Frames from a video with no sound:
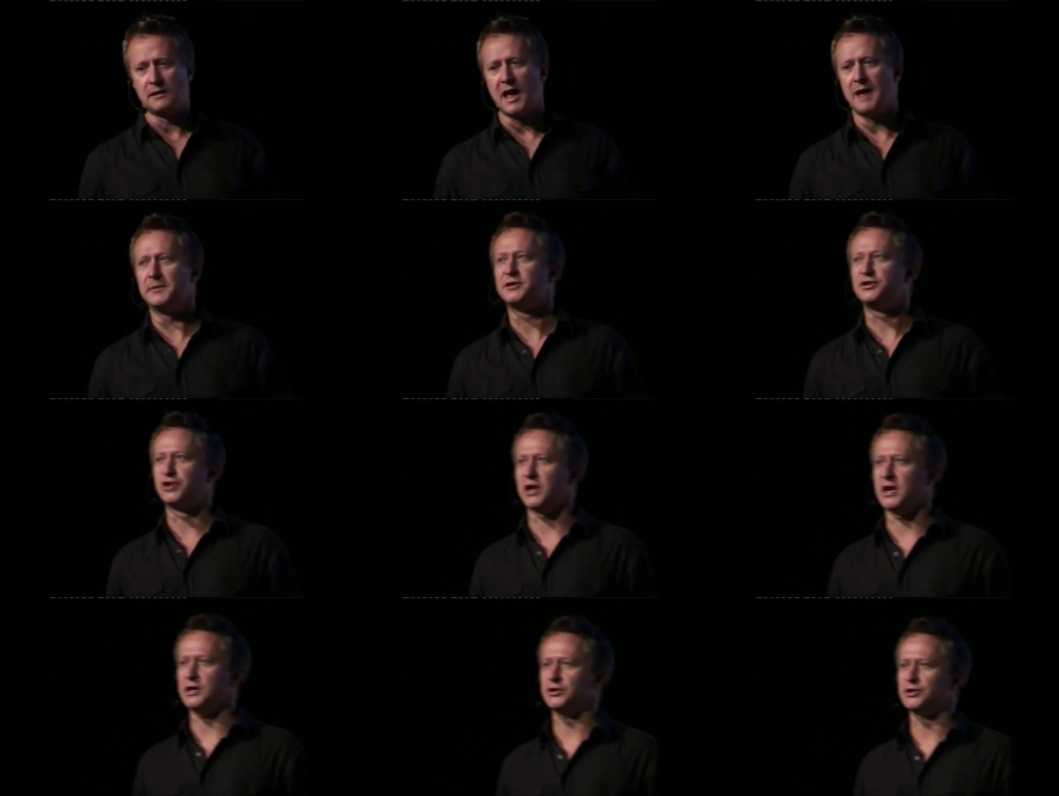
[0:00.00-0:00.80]
climate
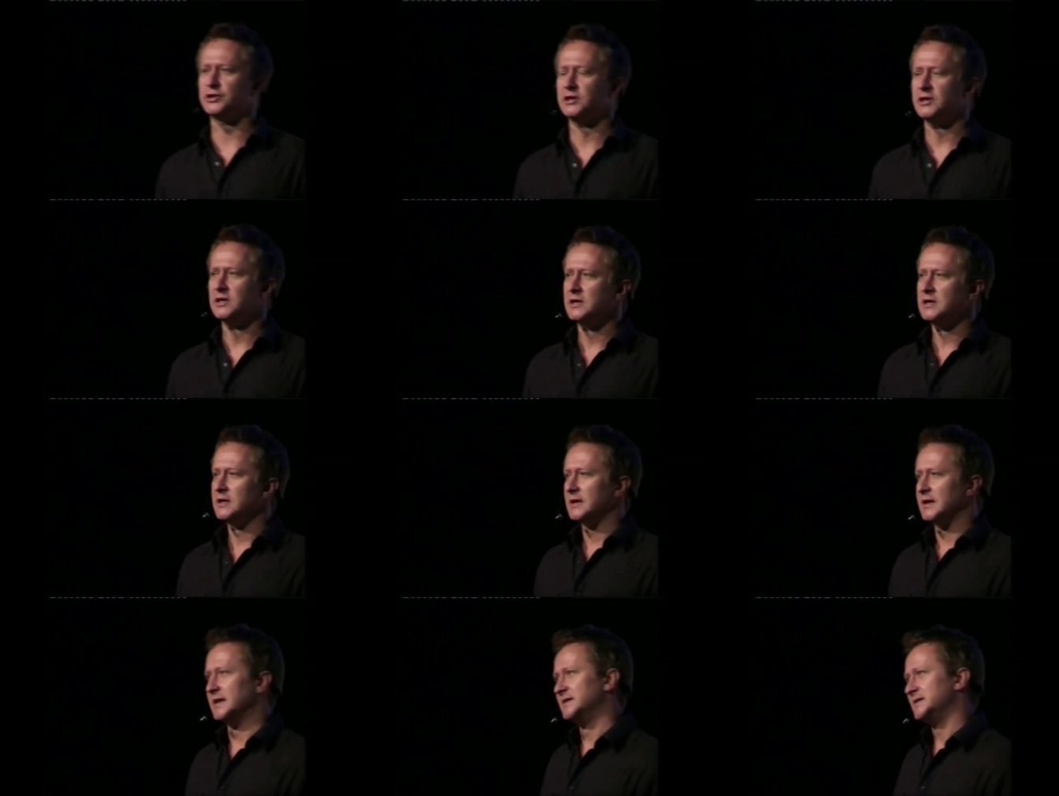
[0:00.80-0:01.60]
change
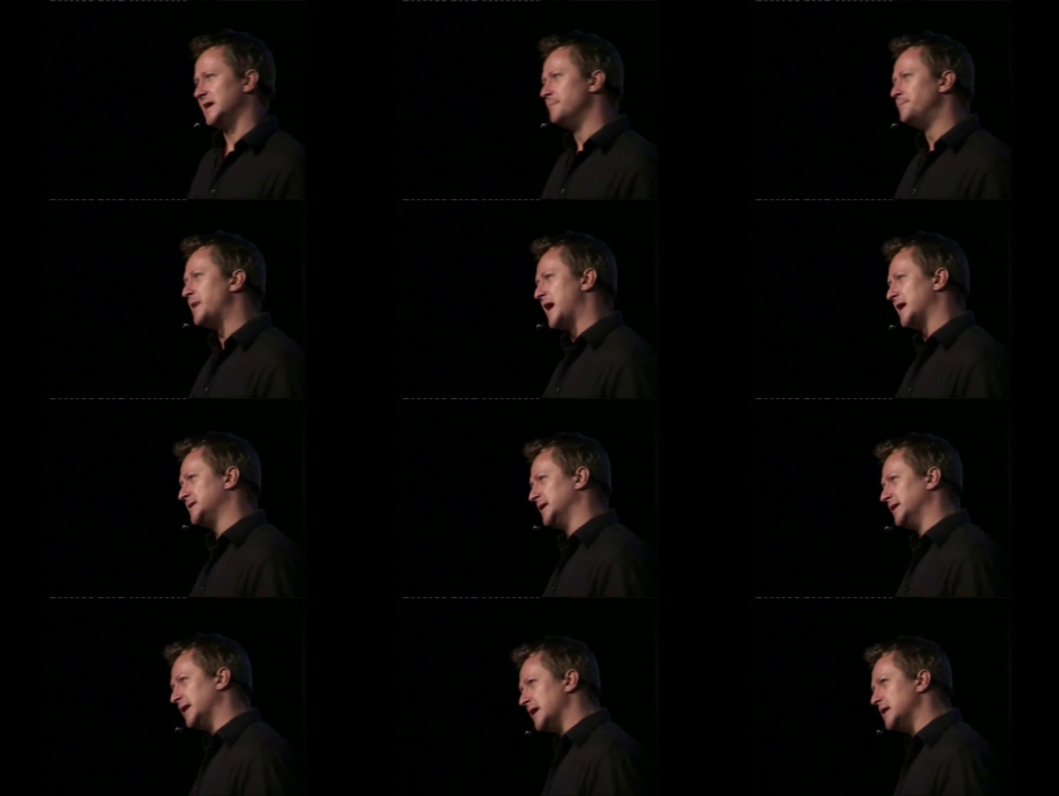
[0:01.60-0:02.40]
is
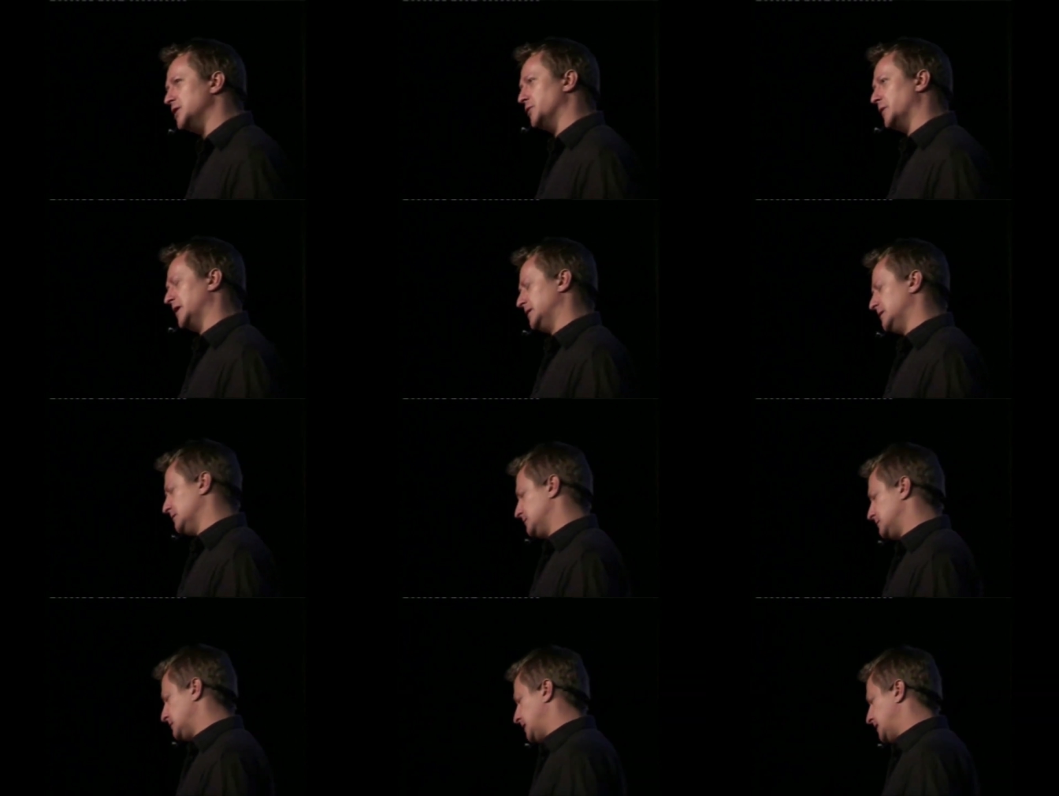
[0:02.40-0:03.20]
impacting the Inuit
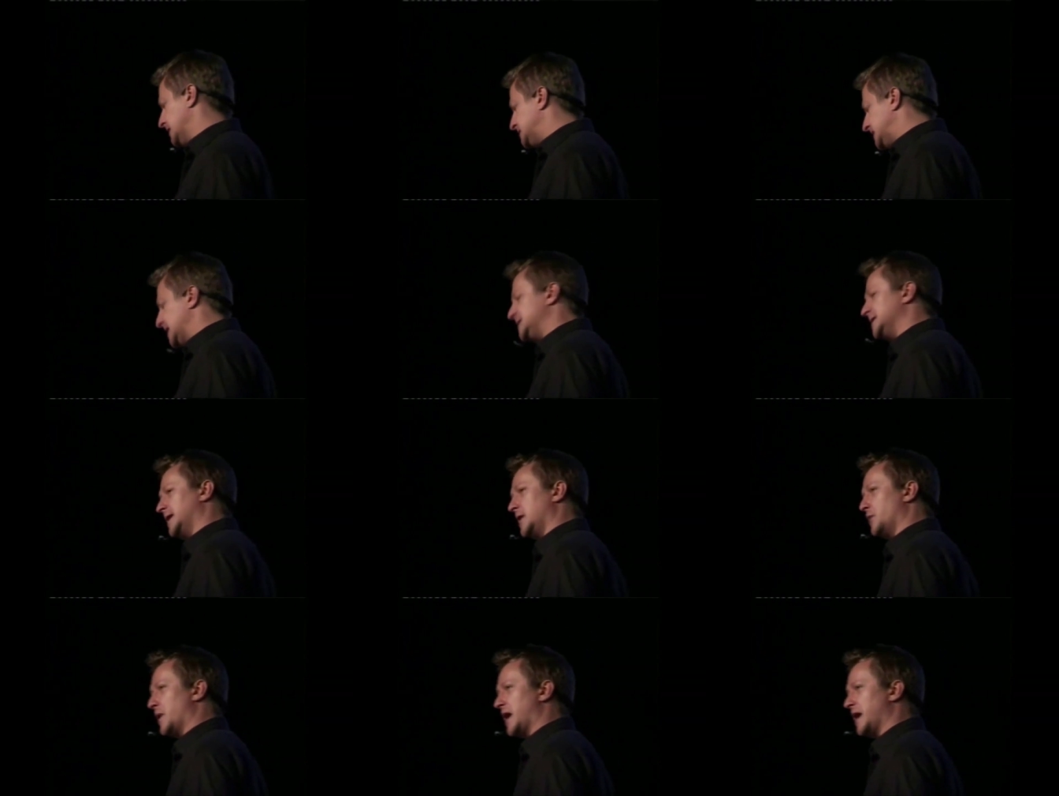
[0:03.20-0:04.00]
in a day to
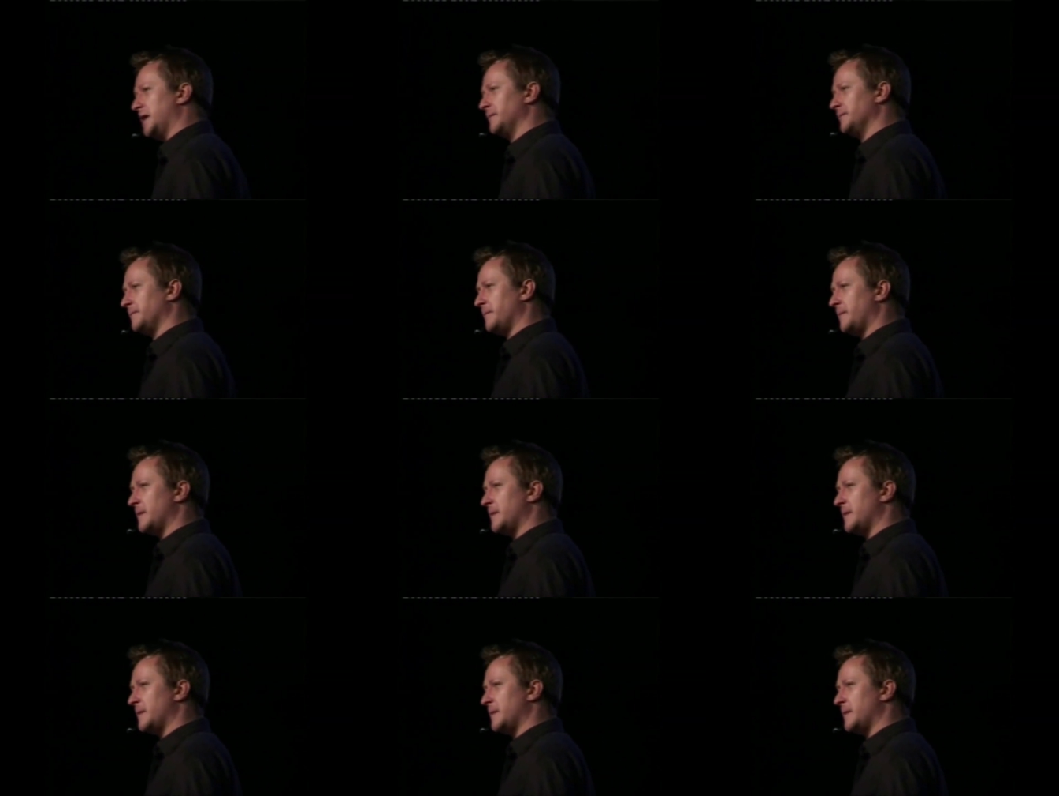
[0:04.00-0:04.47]
day way.